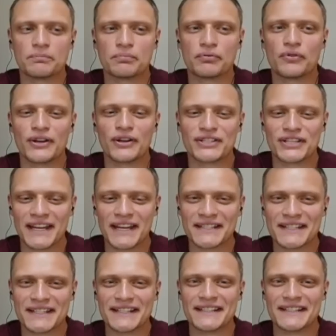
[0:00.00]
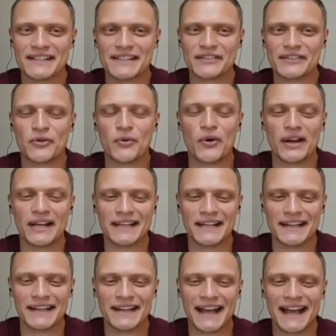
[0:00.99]
process isn't quite
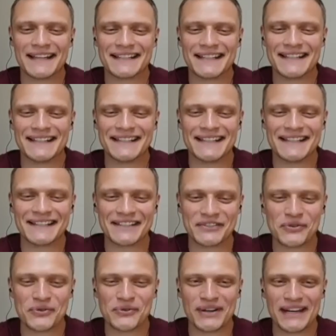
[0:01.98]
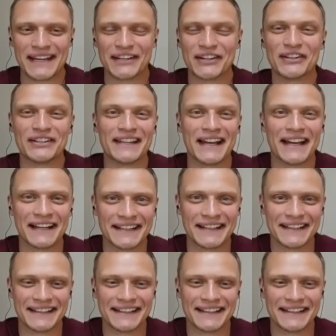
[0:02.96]
as easy as talking like that.